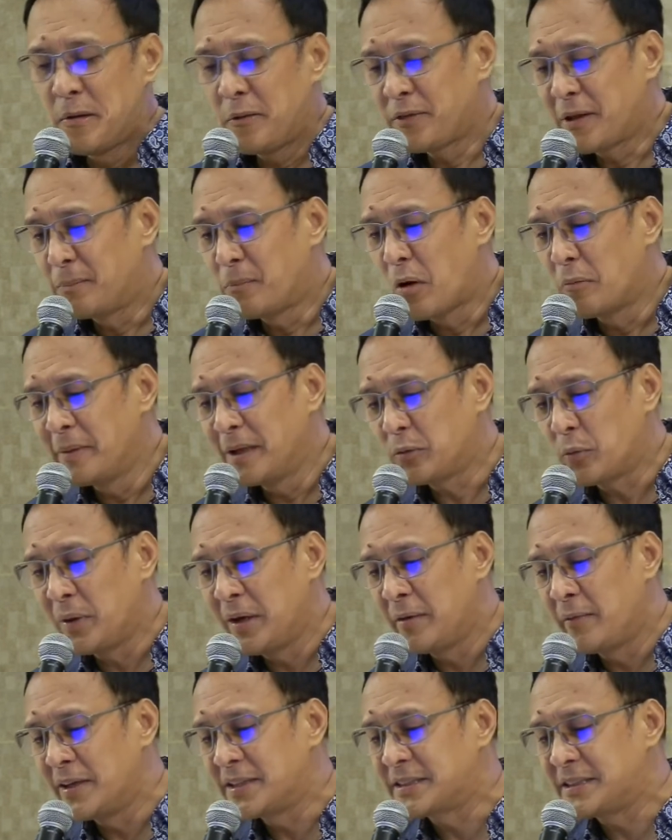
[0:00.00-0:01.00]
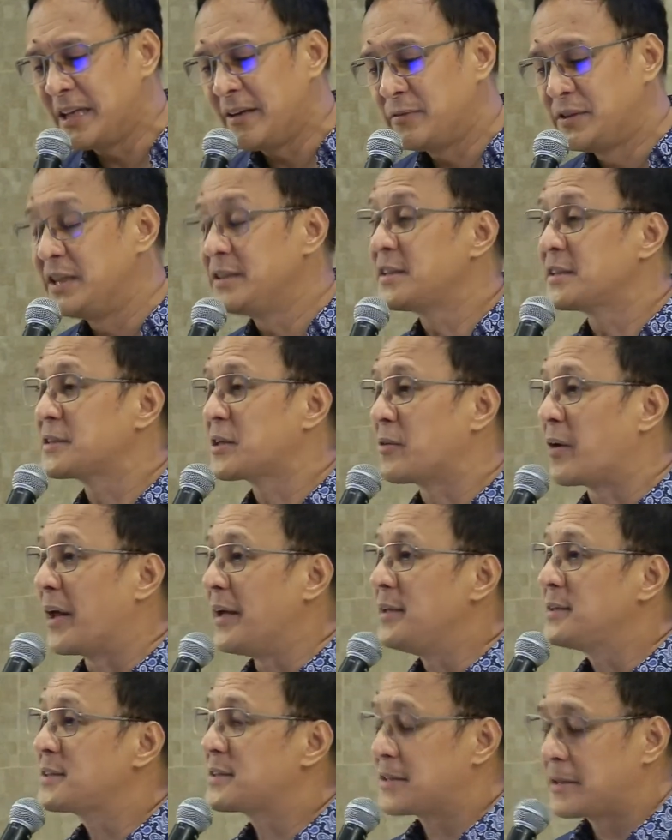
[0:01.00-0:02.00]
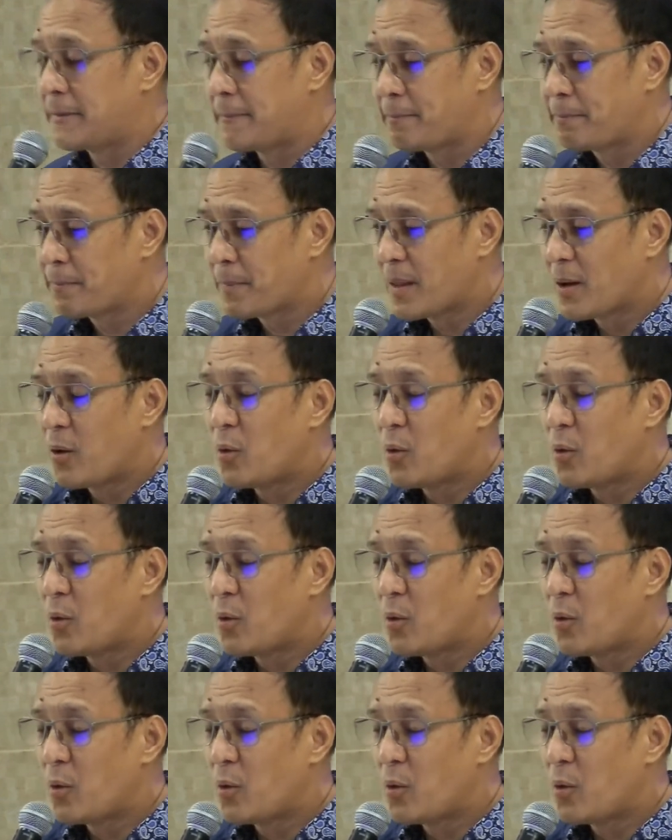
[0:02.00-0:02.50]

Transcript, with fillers: You know, the moment we received Jesus Christ,